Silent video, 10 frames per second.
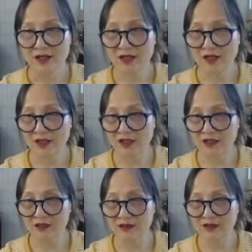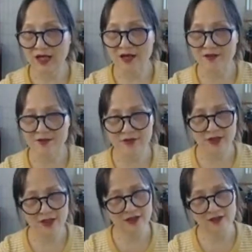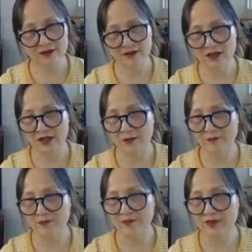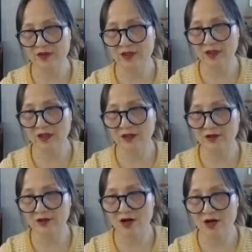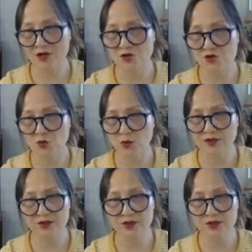I think the large one,